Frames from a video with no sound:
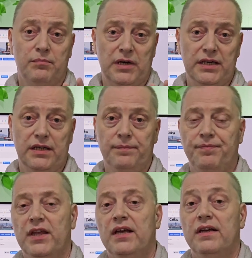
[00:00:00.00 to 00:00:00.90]
money.
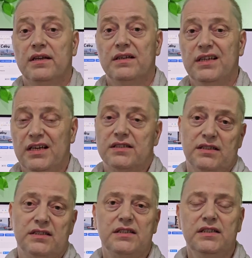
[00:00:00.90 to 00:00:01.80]
Yes,
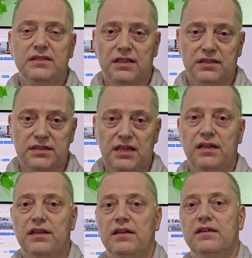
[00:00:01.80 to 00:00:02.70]
it's easier
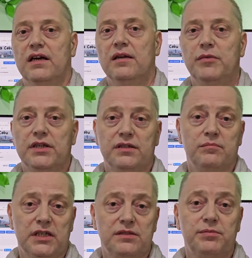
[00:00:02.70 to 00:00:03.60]
said than done, but it
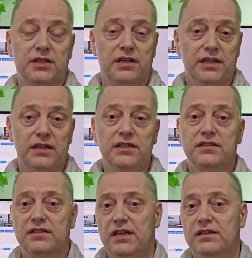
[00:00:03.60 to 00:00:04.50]
must be clearly
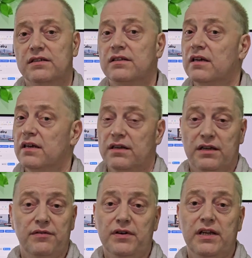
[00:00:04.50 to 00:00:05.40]
stated,
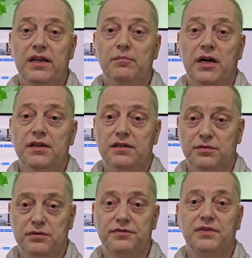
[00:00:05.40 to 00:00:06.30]
never lend money
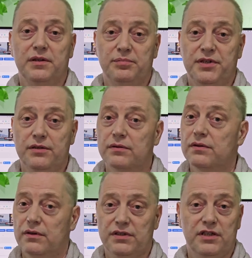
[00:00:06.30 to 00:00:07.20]
to a Filipino,
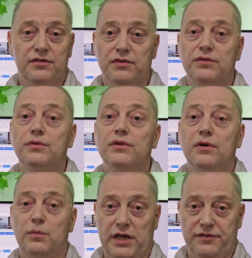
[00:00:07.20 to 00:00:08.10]
not even to
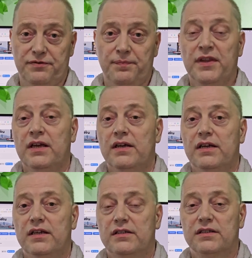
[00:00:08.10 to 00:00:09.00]
your wife.
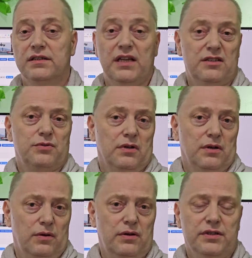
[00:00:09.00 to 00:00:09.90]
It's a natural
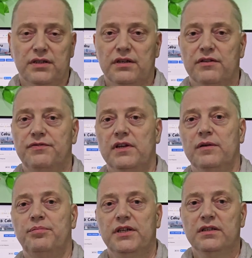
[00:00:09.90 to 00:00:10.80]
law here in the
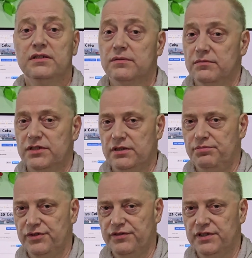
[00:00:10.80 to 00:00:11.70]
Philippines, see
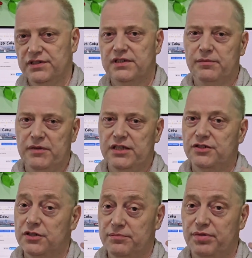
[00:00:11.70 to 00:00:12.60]
previously
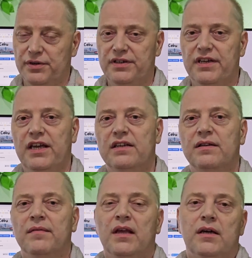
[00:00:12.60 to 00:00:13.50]
mentioned point 8,
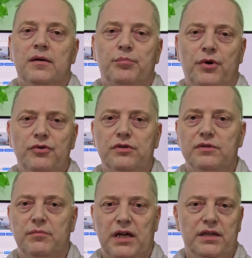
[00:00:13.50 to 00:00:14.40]

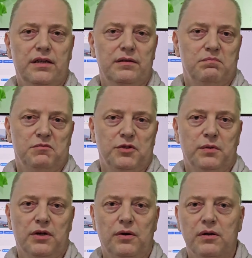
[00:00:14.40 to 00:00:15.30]
borrowed money, you
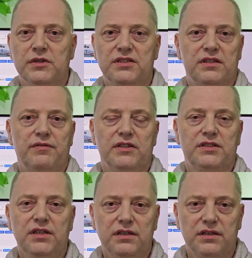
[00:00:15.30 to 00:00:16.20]
will almost never
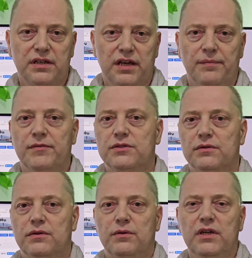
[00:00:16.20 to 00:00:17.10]
see it again.
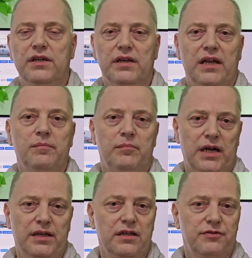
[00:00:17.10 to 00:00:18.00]
So only lend
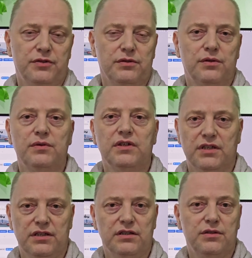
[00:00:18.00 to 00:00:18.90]
money if you don't
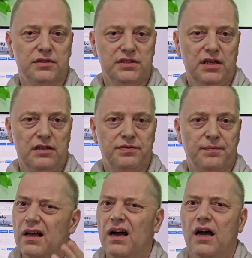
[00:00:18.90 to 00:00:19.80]
need it yourself.
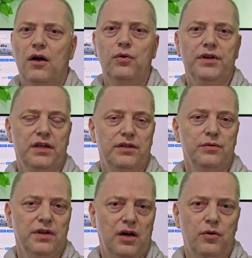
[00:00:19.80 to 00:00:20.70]
How can you
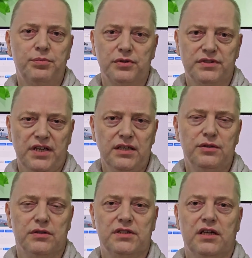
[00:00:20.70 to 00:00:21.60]
now protect
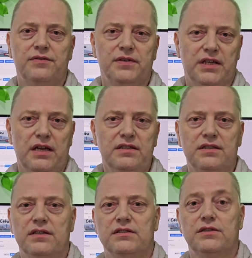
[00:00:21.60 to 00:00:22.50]
yourself
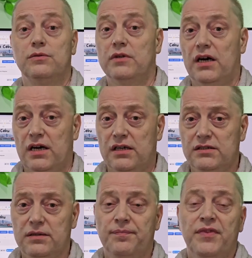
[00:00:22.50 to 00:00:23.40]
against this, you ask?